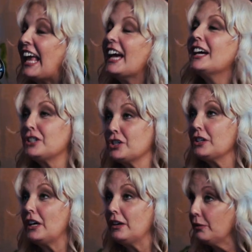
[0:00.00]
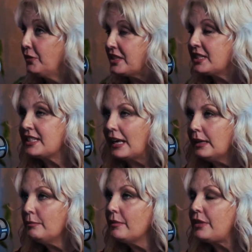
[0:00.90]
And the
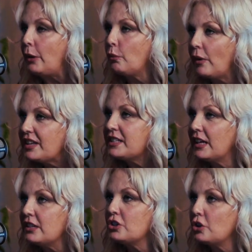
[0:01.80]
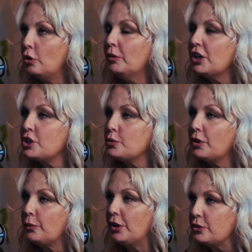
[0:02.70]
same, I resonate so much
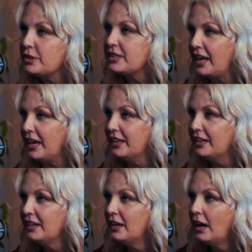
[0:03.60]
with what you said